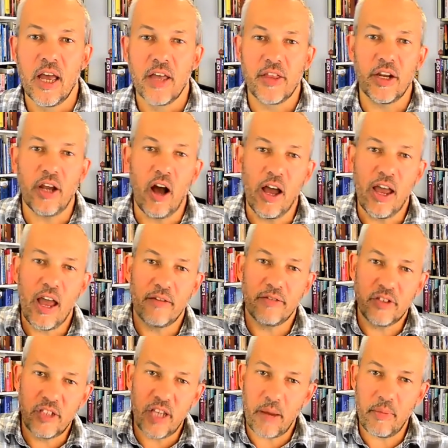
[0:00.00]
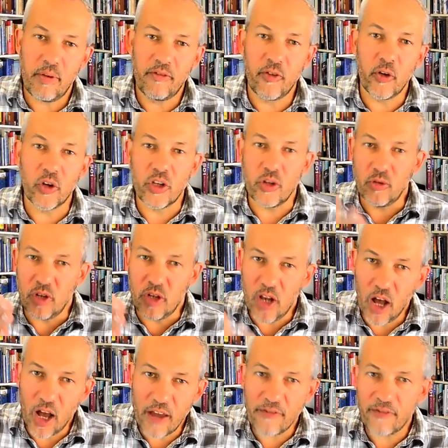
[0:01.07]
that I have set before you
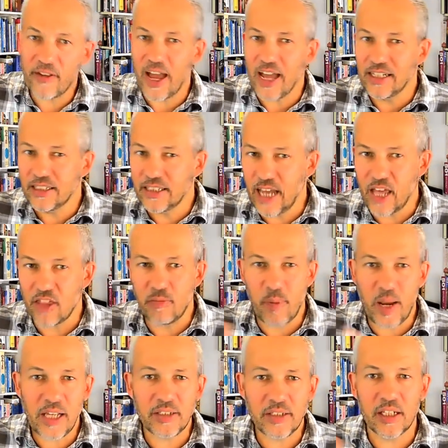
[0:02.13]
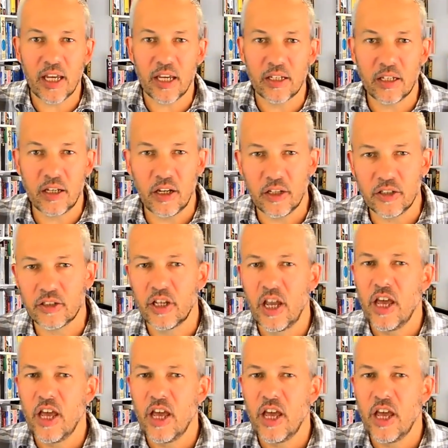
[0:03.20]
life and death, blessing and curse.